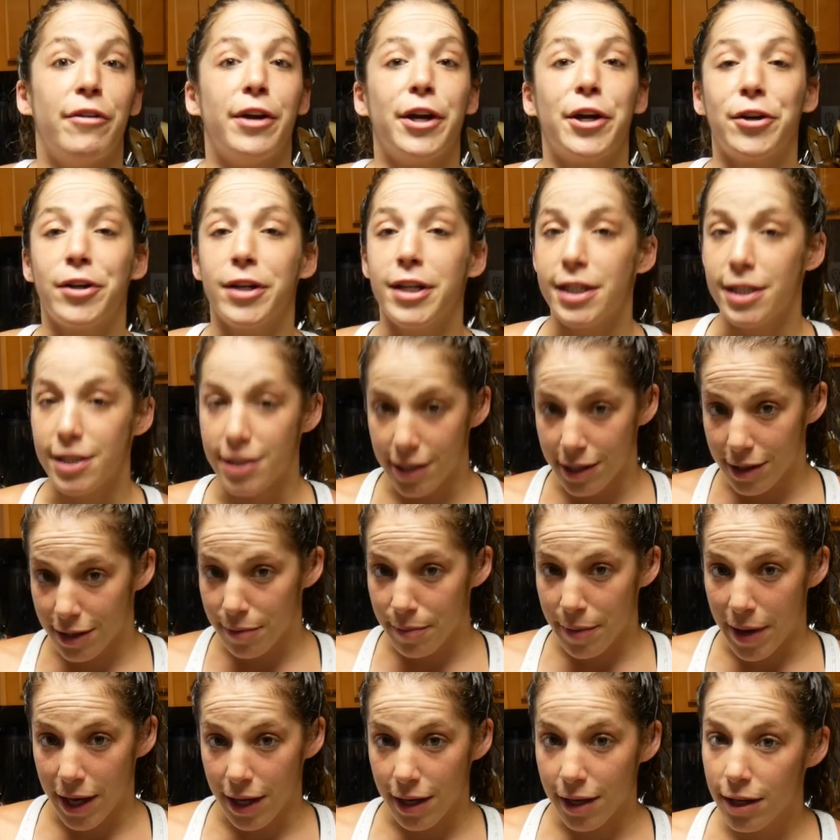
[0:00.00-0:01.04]
very easy
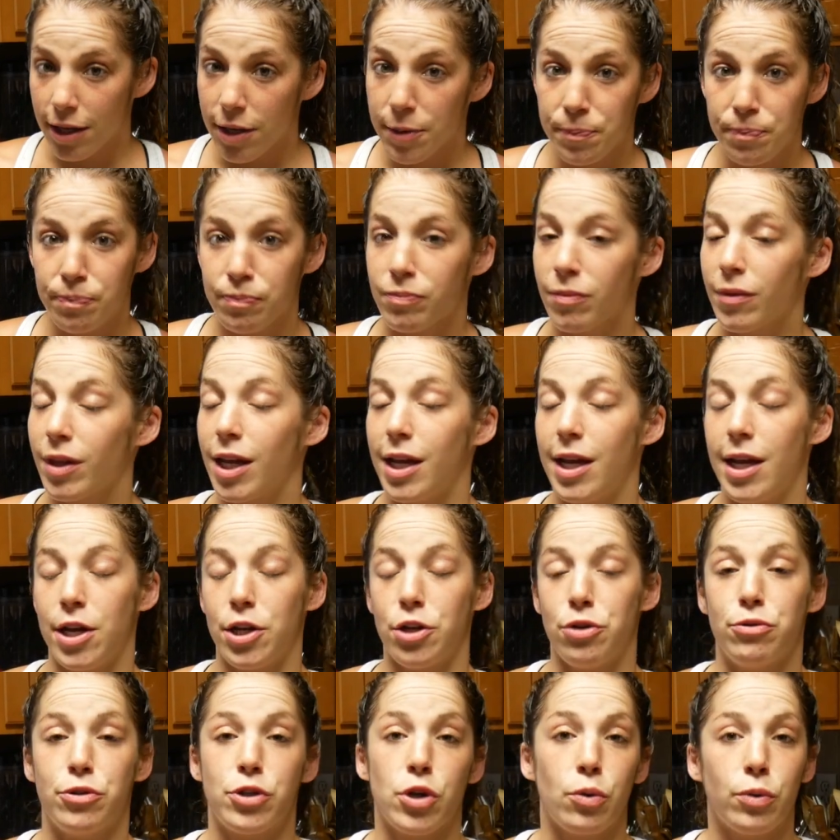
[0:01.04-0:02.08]
to make,
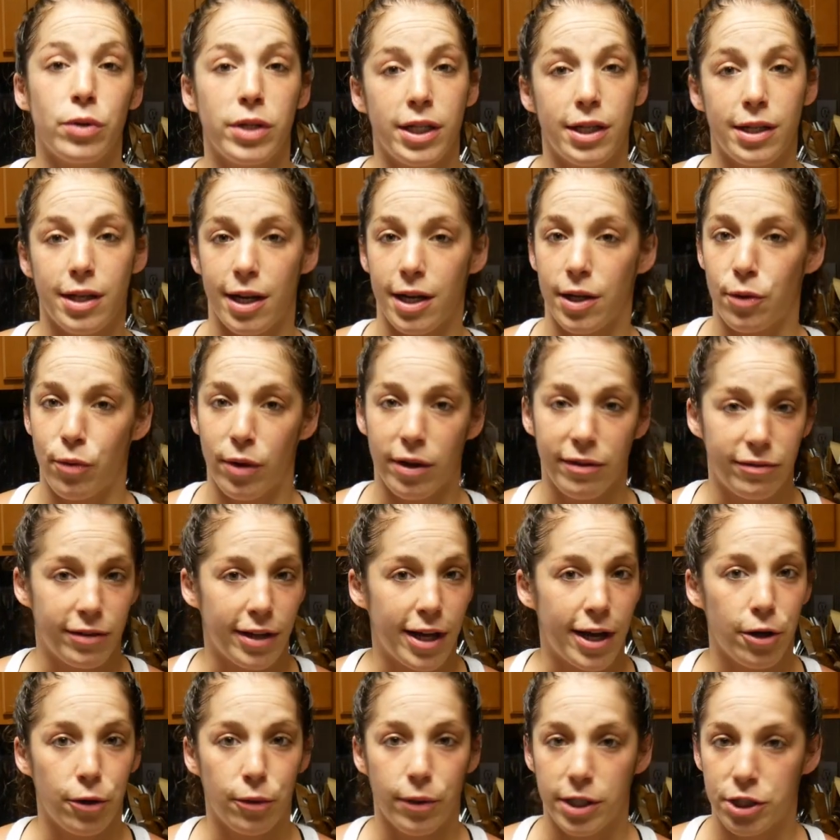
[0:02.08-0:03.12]
and you don't need any white
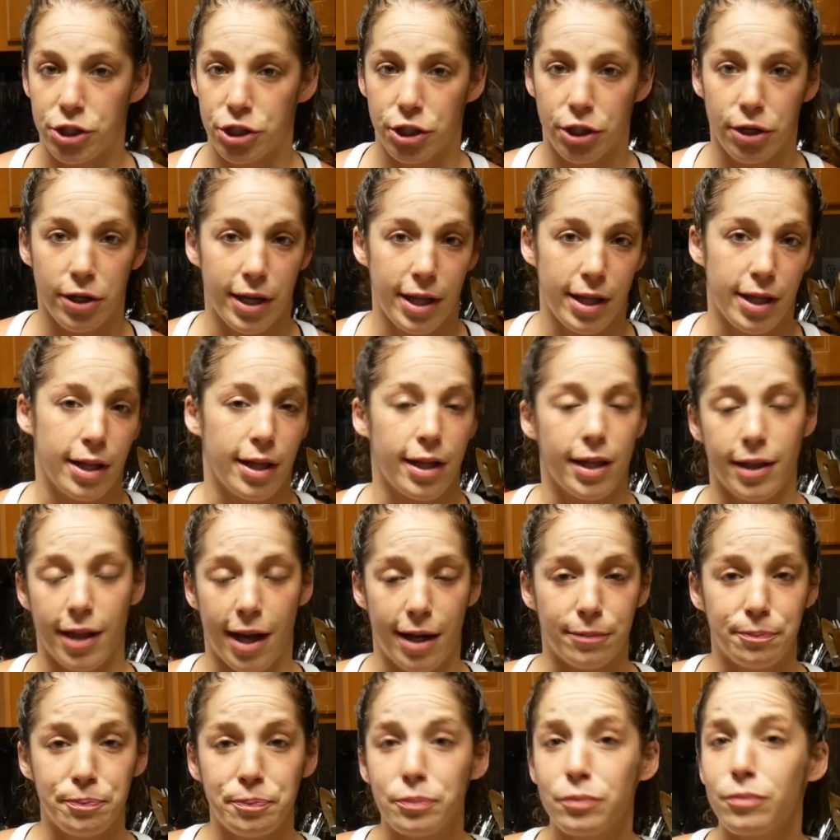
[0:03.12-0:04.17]
flour, white sugar, anything like
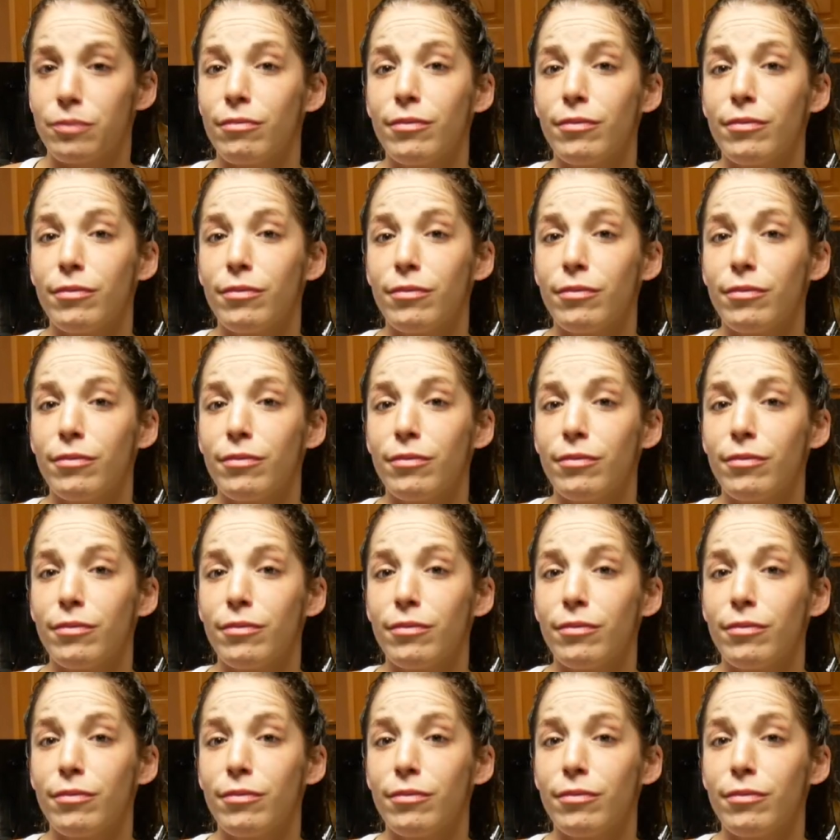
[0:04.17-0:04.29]
that.